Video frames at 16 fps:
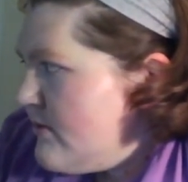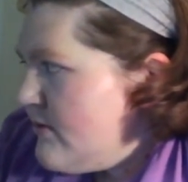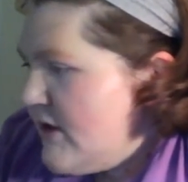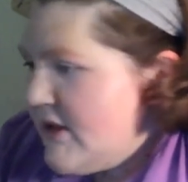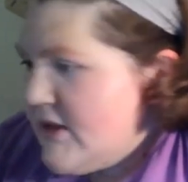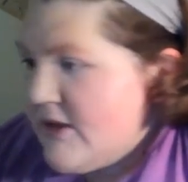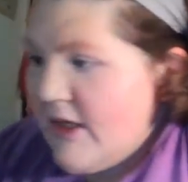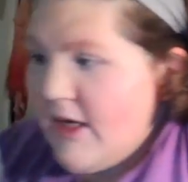
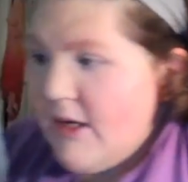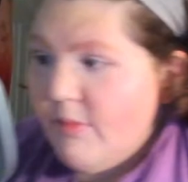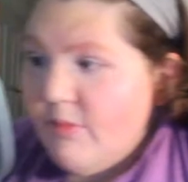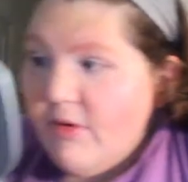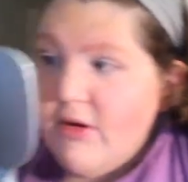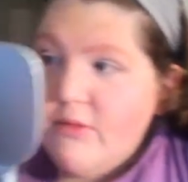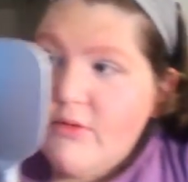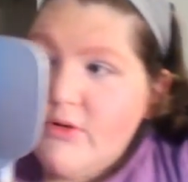This
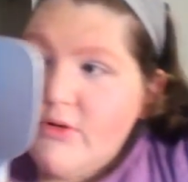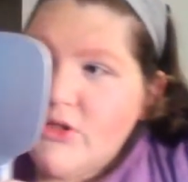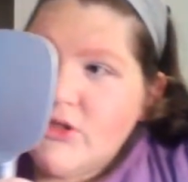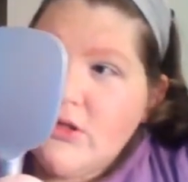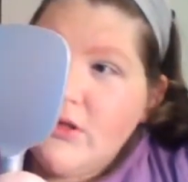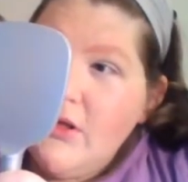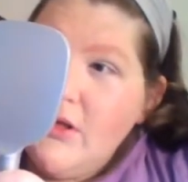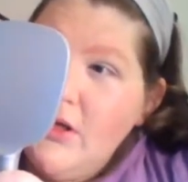eyebrow is just
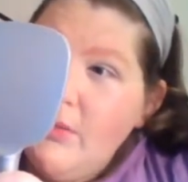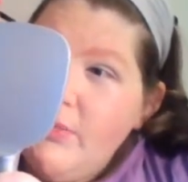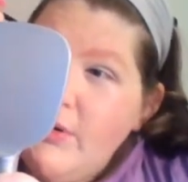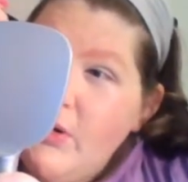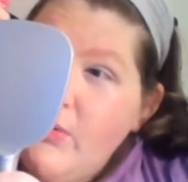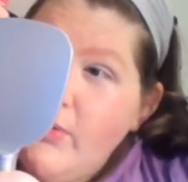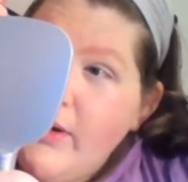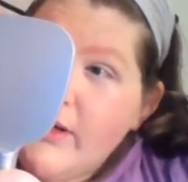a little bit
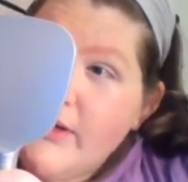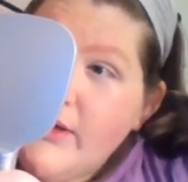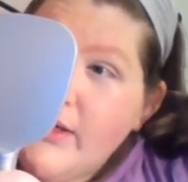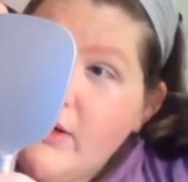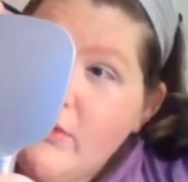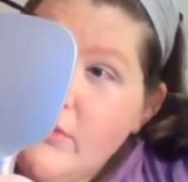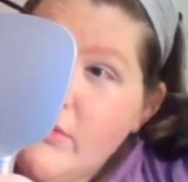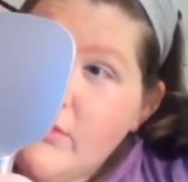of whacked
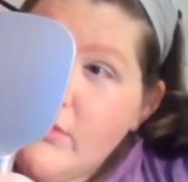out.